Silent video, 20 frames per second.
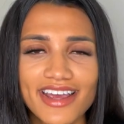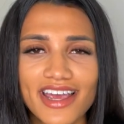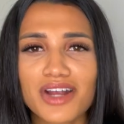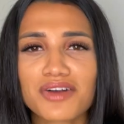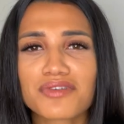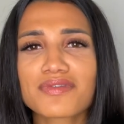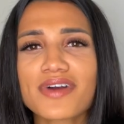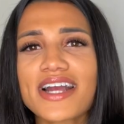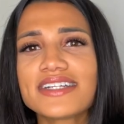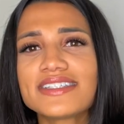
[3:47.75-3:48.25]

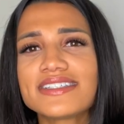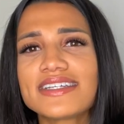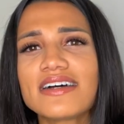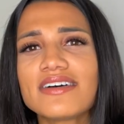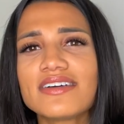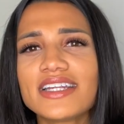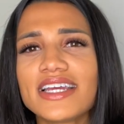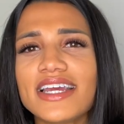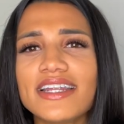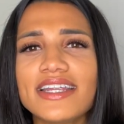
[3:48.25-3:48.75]
And write
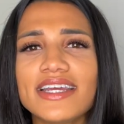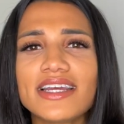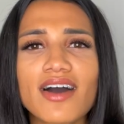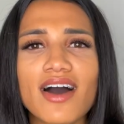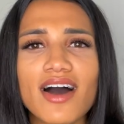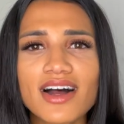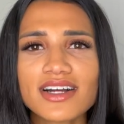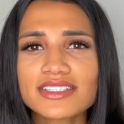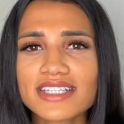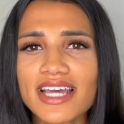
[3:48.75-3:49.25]
down any
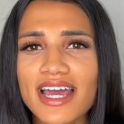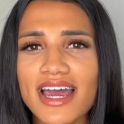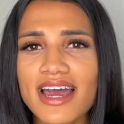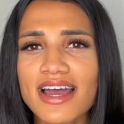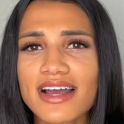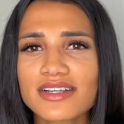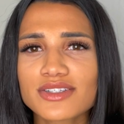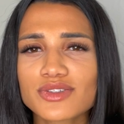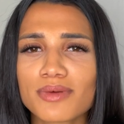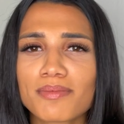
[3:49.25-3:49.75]

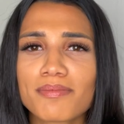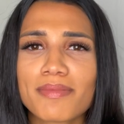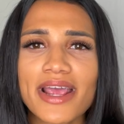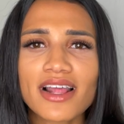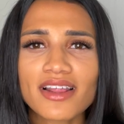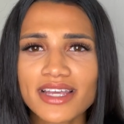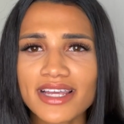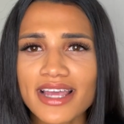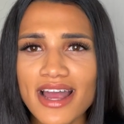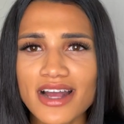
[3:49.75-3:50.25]
contacts or
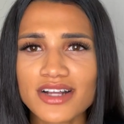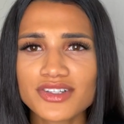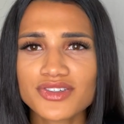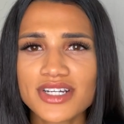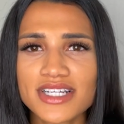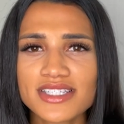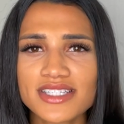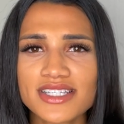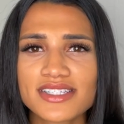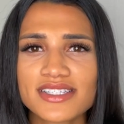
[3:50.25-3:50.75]
mailing
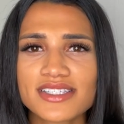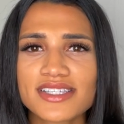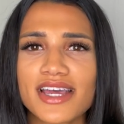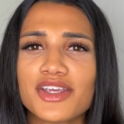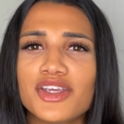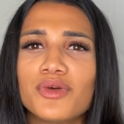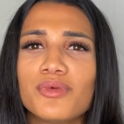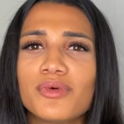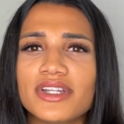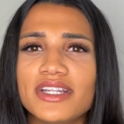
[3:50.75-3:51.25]
addresses that
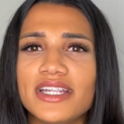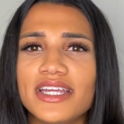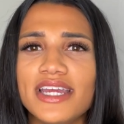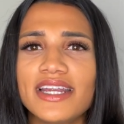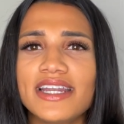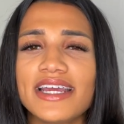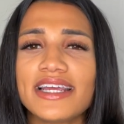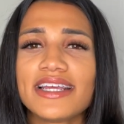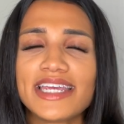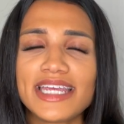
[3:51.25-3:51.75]
you will
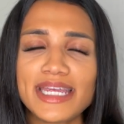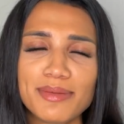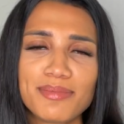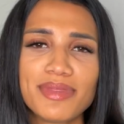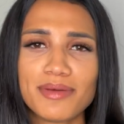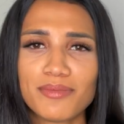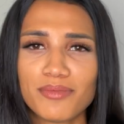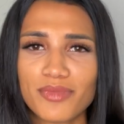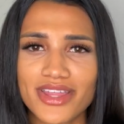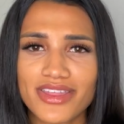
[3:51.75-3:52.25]
need and keep
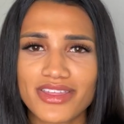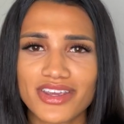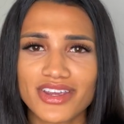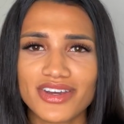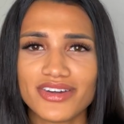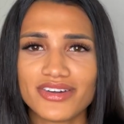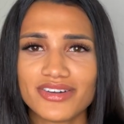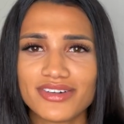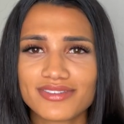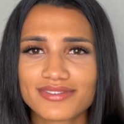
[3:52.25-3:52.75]
them with
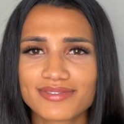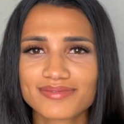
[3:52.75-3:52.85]
you.